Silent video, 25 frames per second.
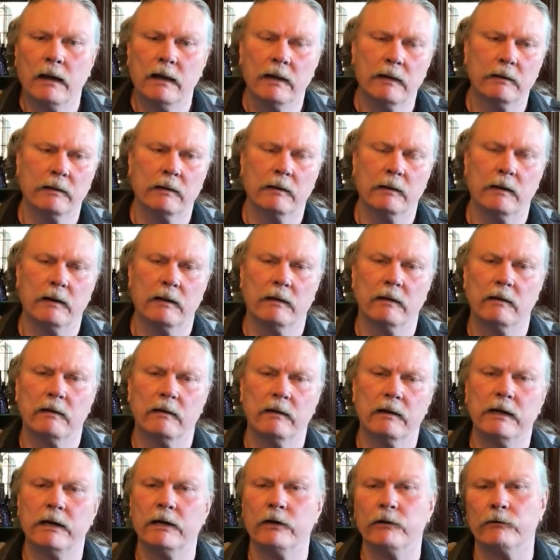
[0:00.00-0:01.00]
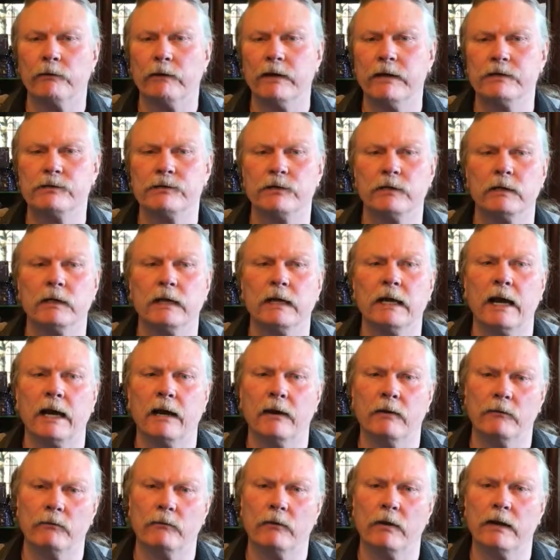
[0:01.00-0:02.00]
And here recently
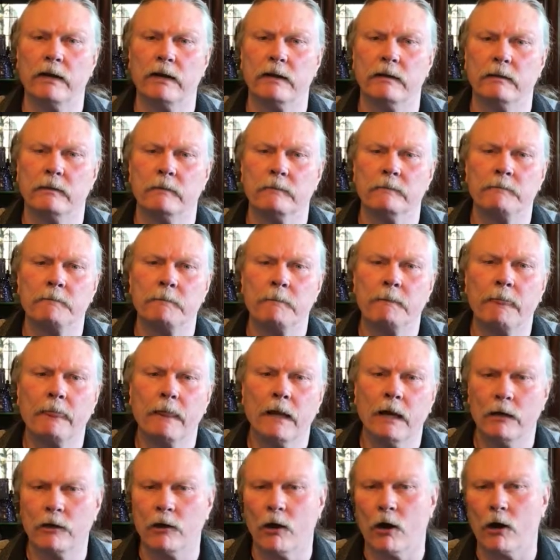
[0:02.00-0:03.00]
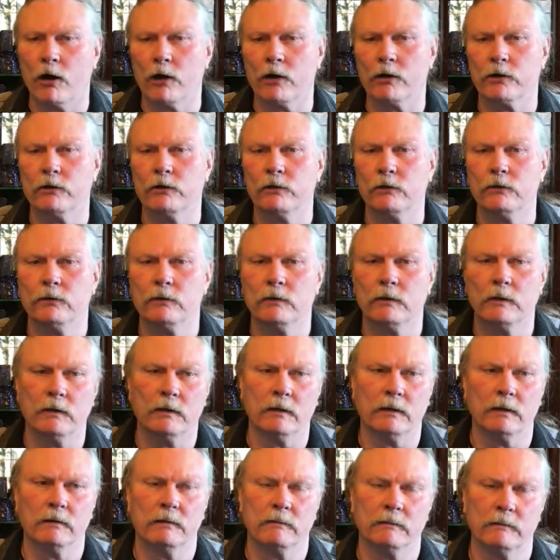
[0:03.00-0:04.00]
I read an
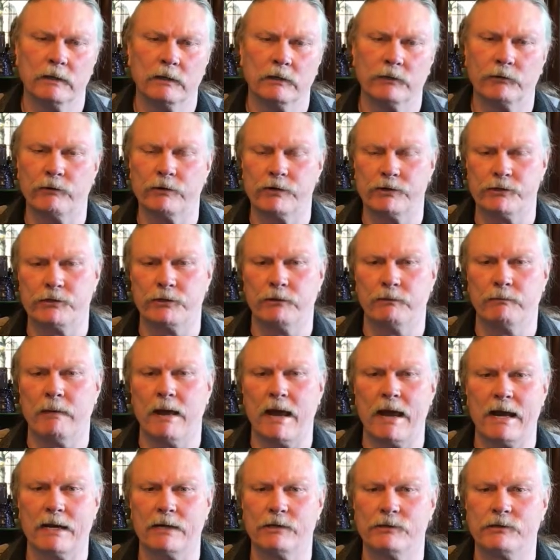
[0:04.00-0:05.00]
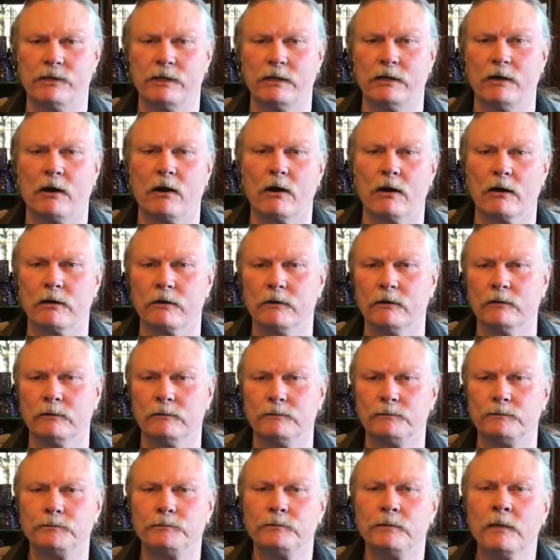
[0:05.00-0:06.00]
article, a Christian magazine
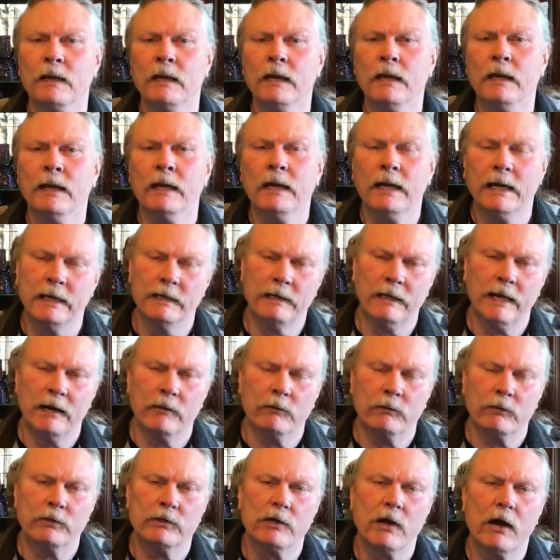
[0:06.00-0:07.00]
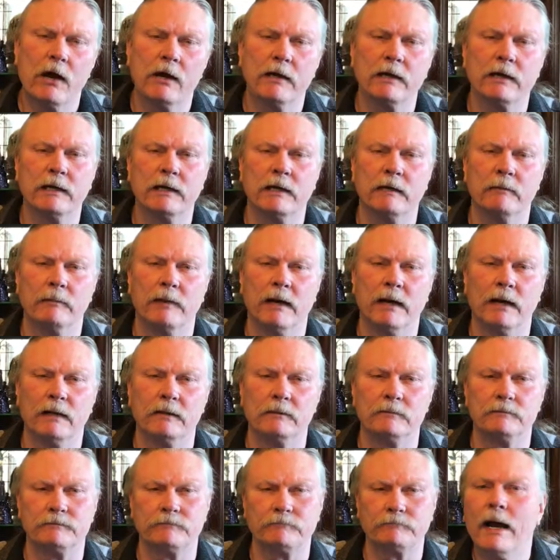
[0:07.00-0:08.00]
article, and they were talking
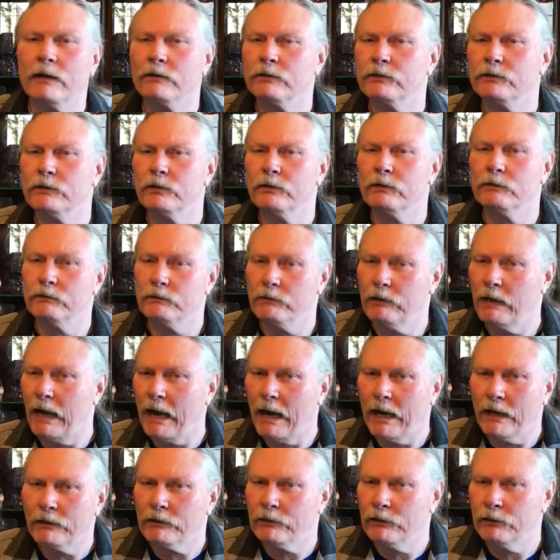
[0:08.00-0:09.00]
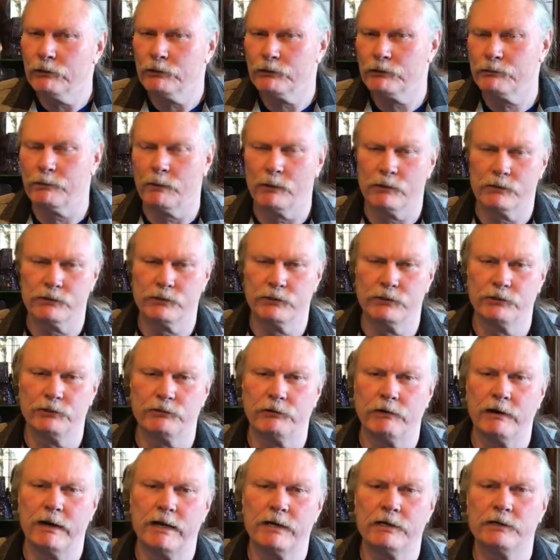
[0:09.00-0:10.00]
about how you're supposed to
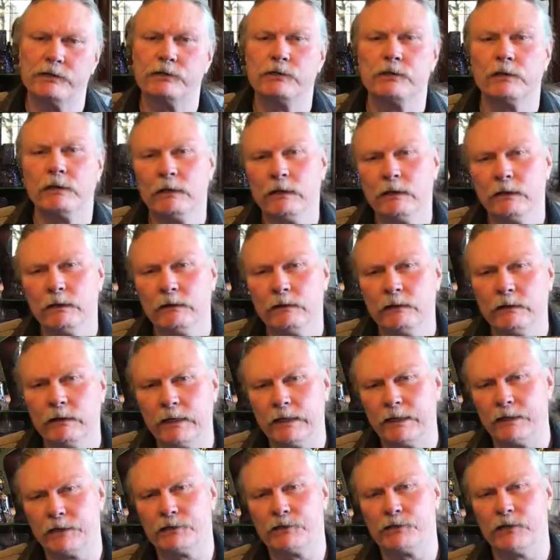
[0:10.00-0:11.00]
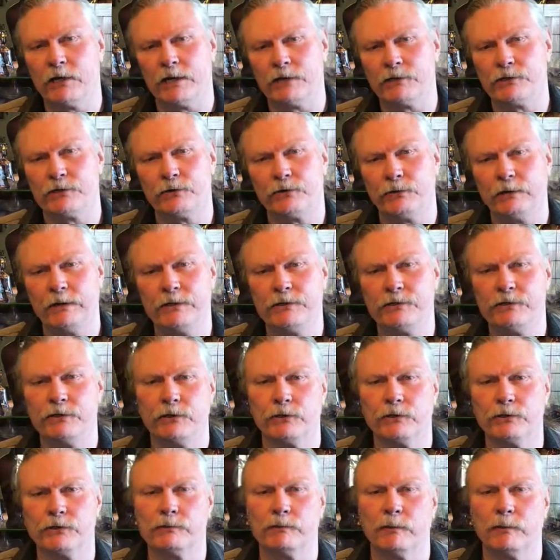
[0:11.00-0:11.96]
dress, the accessories you're